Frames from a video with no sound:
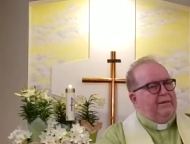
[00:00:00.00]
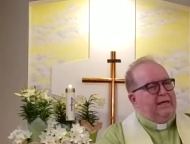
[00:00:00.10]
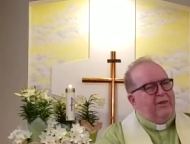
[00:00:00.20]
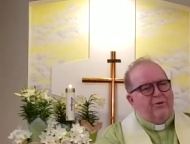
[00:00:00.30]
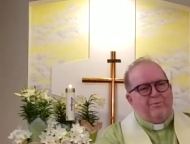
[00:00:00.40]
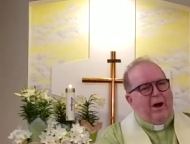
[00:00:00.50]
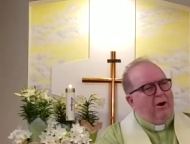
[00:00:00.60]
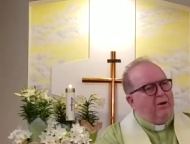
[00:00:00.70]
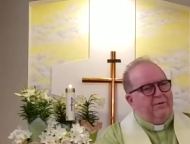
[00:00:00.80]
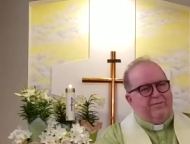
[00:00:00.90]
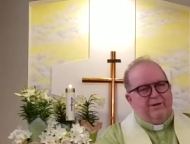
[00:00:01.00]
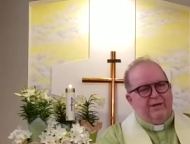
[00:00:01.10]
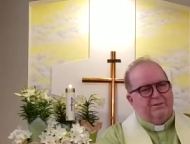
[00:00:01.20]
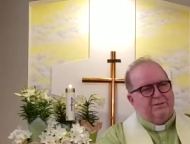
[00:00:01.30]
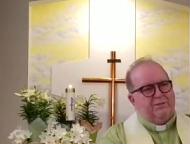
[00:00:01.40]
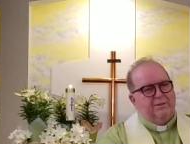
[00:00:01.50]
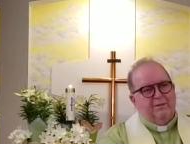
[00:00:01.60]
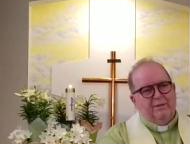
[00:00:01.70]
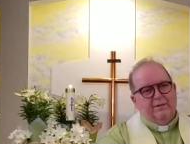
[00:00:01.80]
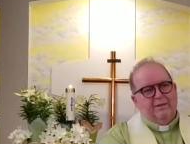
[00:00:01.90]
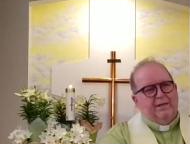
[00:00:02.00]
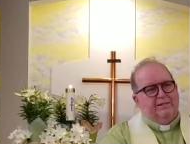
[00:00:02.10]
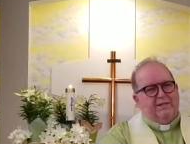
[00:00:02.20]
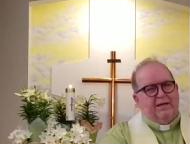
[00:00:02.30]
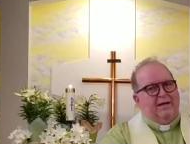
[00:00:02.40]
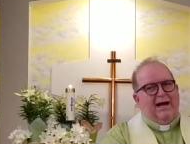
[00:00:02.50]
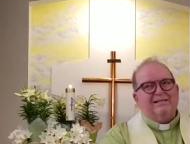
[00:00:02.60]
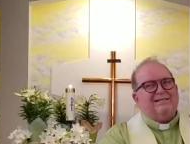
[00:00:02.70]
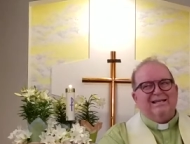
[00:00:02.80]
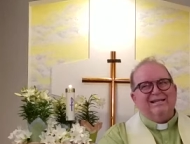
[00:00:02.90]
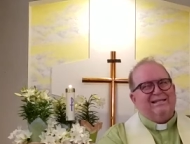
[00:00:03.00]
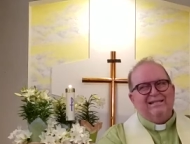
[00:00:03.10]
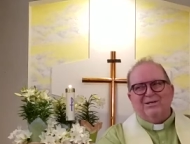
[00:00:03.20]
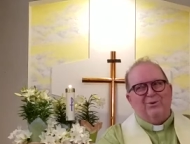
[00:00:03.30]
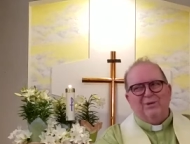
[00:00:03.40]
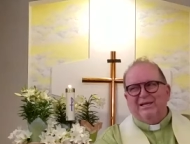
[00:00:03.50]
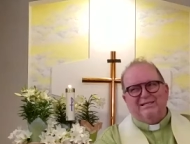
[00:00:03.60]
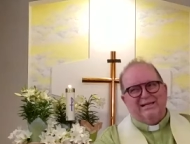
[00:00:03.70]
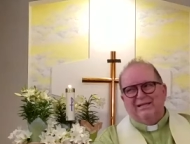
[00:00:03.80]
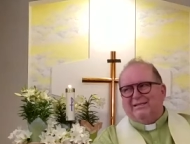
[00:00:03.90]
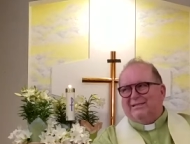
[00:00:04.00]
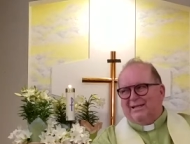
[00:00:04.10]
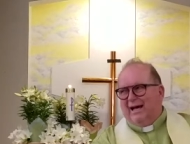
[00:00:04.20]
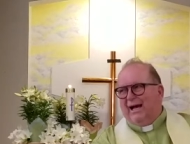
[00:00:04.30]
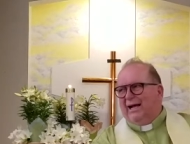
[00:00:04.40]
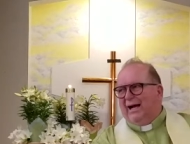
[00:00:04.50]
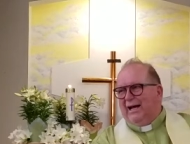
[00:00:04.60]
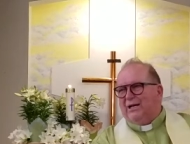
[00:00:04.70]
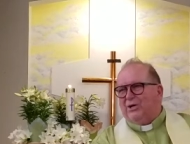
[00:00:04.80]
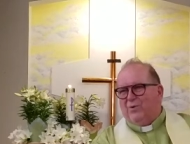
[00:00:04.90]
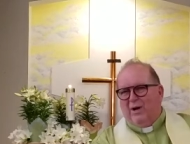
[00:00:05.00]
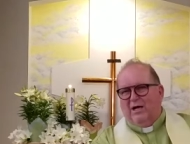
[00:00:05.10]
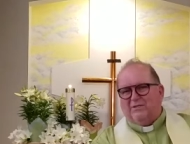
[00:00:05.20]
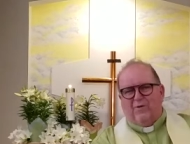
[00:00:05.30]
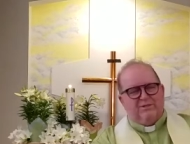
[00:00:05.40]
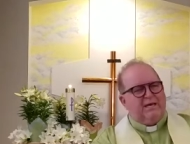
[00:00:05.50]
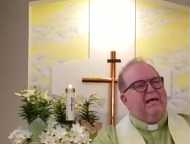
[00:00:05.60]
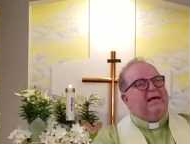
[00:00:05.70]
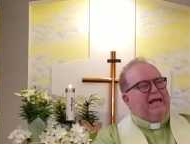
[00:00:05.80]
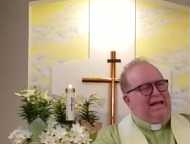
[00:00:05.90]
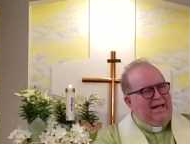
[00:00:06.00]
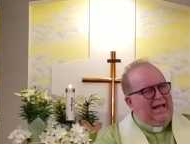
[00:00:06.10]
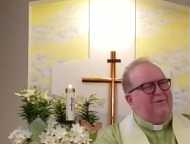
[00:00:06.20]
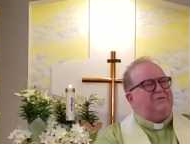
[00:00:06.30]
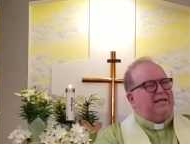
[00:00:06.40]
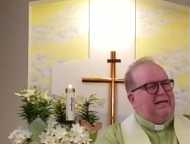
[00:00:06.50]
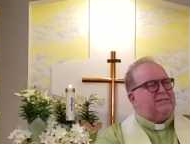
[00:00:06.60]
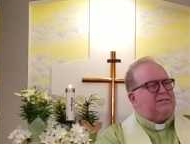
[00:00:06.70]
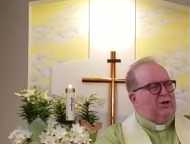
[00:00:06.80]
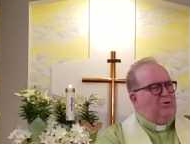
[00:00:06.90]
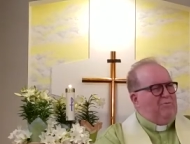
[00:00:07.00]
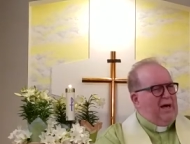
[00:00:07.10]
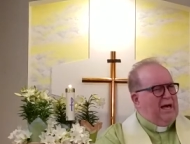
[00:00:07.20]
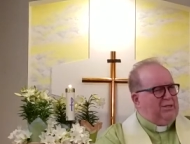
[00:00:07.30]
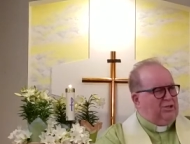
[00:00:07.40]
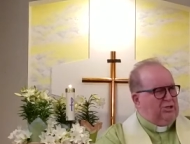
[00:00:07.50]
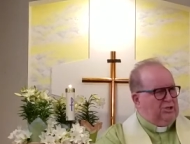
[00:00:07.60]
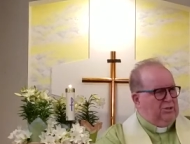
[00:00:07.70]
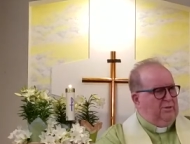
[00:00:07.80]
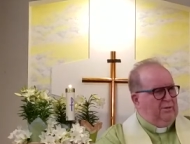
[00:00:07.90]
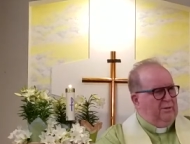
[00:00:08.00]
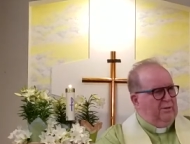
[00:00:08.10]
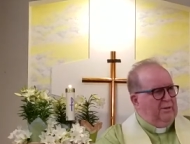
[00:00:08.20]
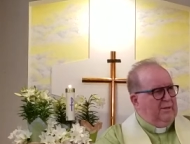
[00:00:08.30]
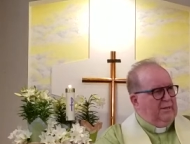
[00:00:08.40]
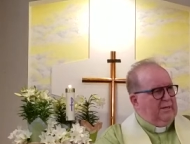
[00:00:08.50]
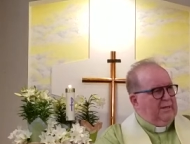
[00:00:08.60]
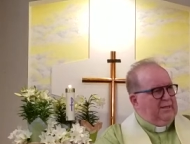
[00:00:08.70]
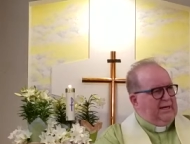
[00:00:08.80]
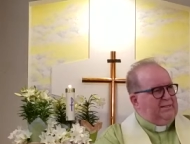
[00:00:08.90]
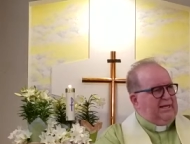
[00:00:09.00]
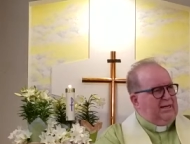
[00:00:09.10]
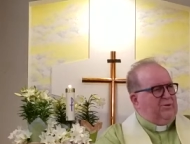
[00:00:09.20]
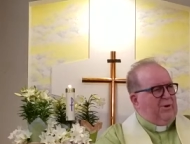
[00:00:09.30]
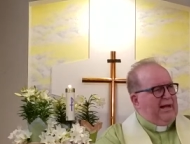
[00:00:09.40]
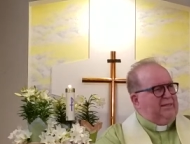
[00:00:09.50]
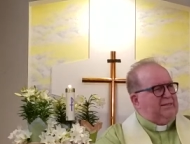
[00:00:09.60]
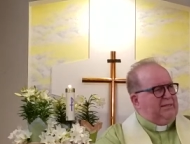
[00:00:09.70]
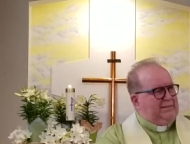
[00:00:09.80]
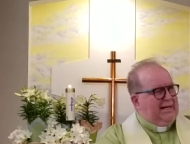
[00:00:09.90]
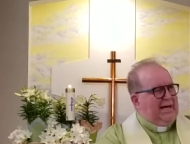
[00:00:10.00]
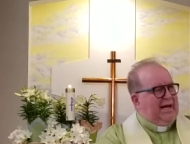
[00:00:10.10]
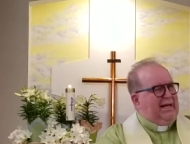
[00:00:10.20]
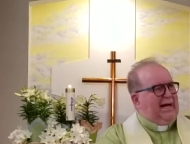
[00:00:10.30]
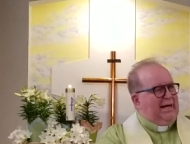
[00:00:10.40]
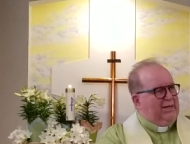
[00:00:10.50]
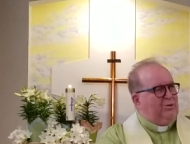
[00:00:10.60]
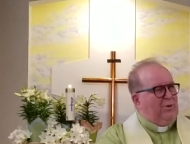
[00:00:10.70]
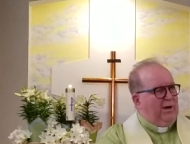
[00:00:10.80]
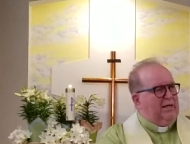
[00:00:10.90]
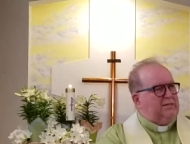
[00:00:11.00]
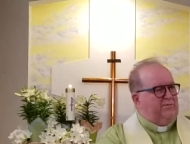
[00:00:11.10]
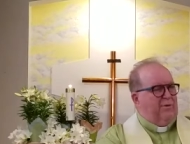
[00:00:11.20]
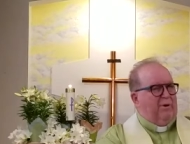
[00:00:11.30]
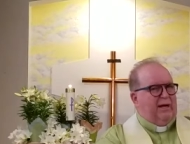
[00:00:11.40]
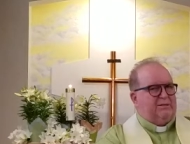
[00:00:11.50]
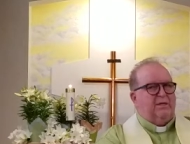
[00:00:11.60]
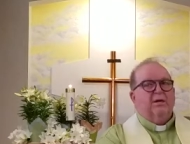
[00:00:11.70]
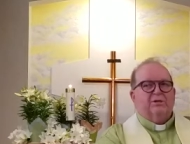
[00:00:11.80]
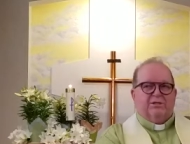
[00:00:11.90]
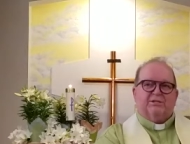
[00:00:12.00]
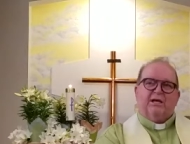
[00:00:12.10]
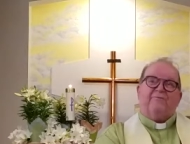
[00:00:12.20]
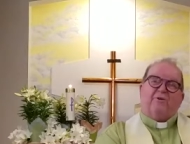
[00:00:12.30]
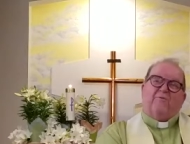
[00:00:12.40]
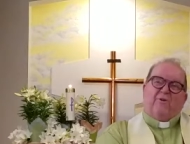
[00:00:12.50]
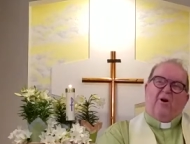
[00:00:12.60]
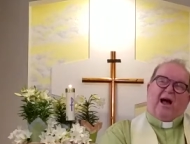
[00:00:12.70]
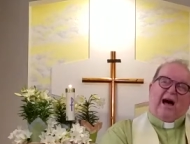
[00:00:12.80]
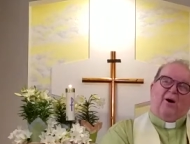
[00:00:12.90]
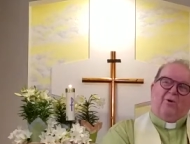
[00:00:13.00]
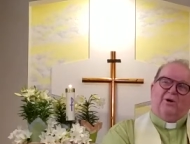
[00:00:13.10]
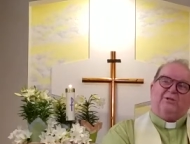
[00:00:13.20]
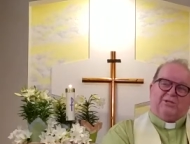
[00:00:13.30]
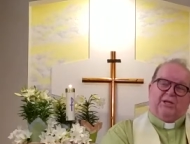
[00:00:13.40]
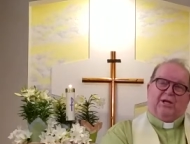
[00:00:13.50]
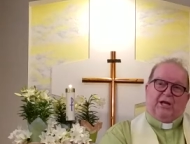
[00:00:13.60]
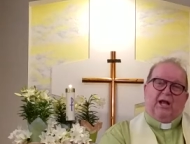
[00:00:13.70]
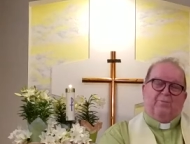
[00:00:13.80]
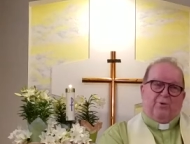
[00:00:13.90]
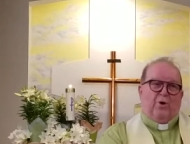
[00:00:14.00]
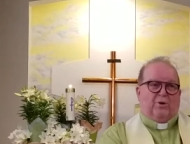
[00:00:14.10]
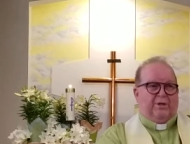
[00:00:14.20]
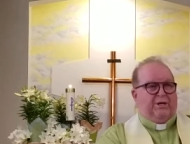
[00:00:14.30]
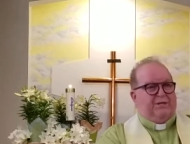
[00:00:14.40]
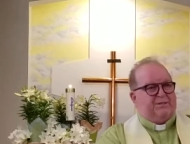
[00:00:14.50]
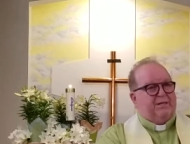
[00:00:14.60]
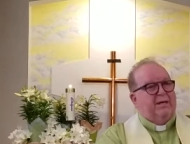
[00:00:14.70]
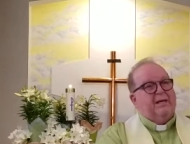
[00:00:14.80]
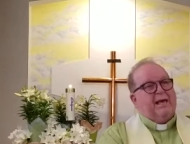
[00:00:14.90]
The other part of this is that God sent his only son to die on a cross for us. He loves us so much that he sent Christ to die on a cross for us, to suffer for our sin and brokenness.